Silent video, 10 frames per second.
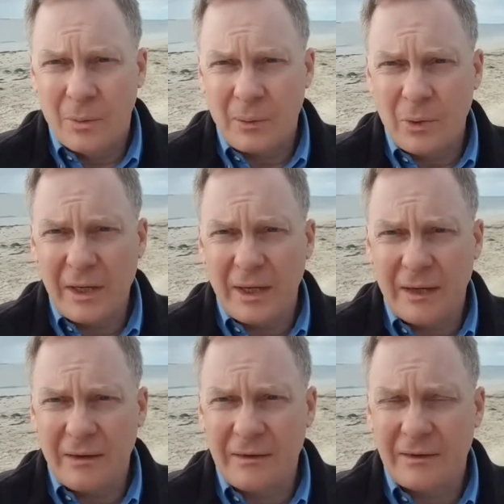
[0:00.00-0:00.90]
One
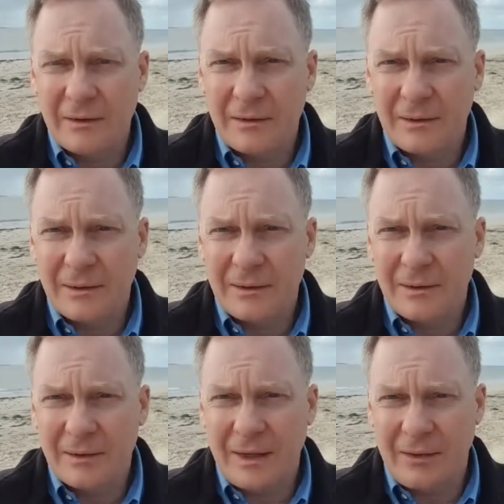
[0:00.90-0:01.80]
weekend,
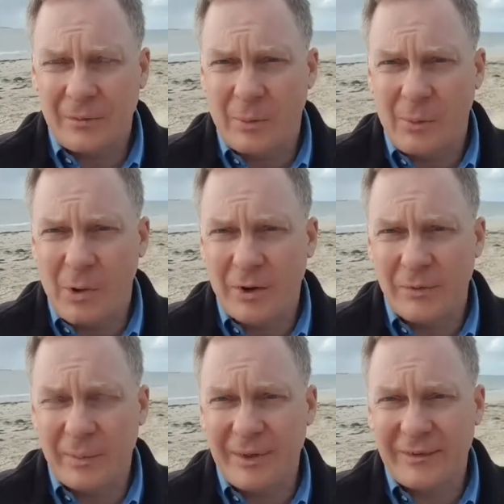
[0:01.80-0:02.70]
after my
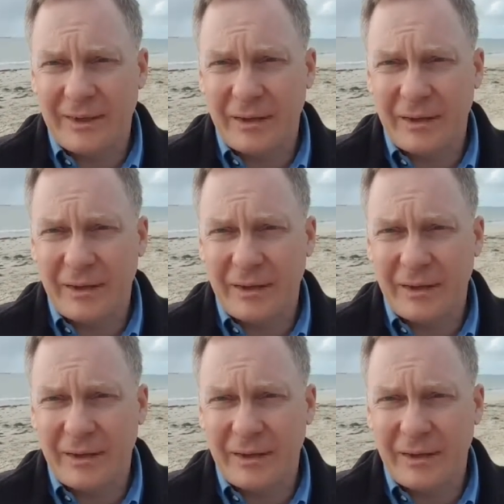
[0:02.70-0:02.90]
wife had been